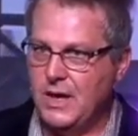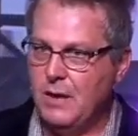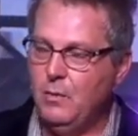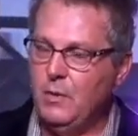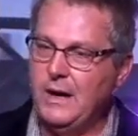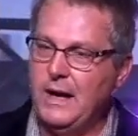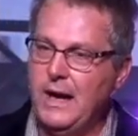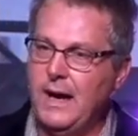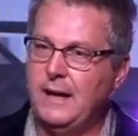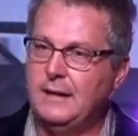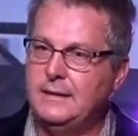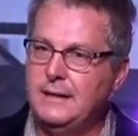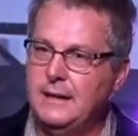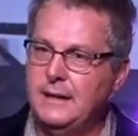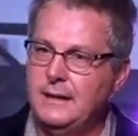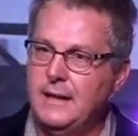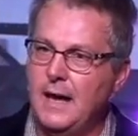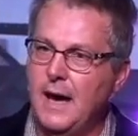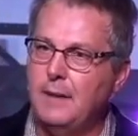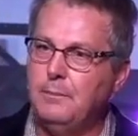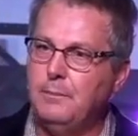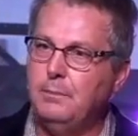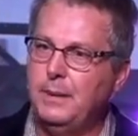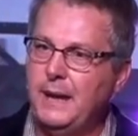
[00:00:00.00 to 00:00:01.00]
And what I did
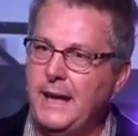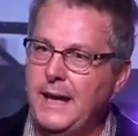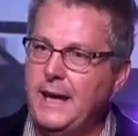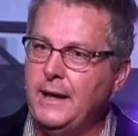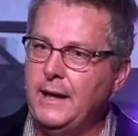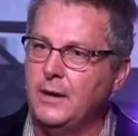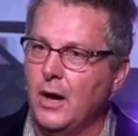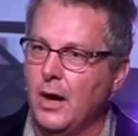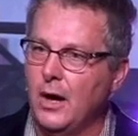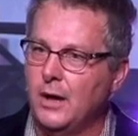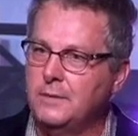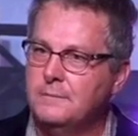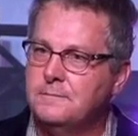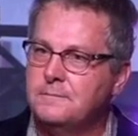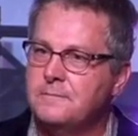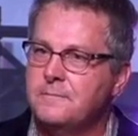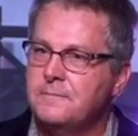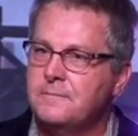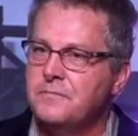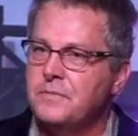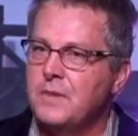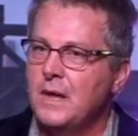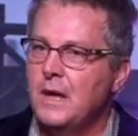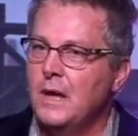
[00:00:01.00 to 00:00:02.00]
not plan on
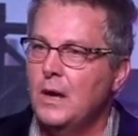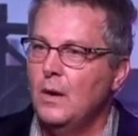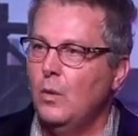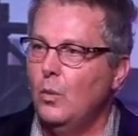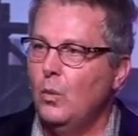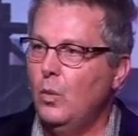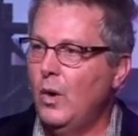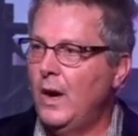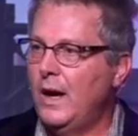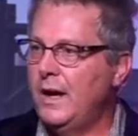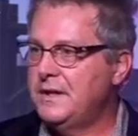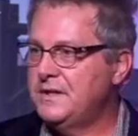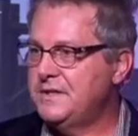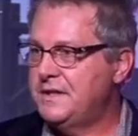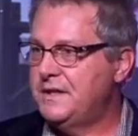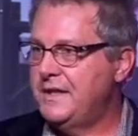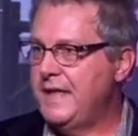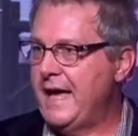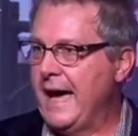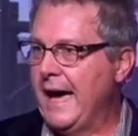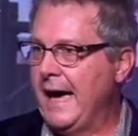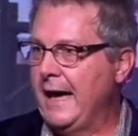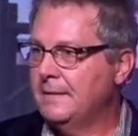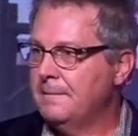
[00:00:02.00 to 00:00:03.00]
was
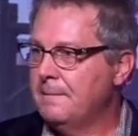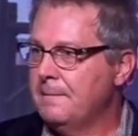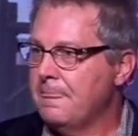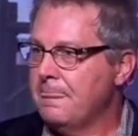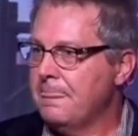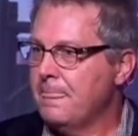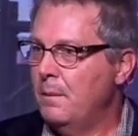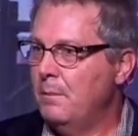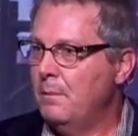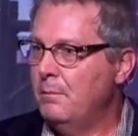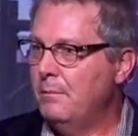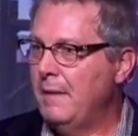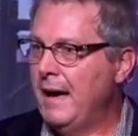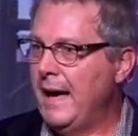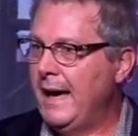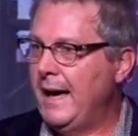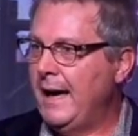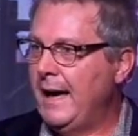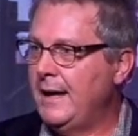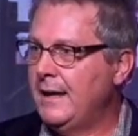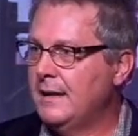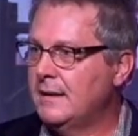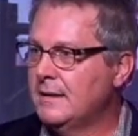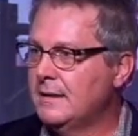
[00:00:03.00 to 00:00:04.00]
that
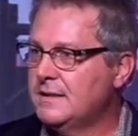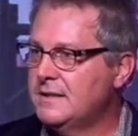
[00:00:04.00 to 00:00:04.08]
my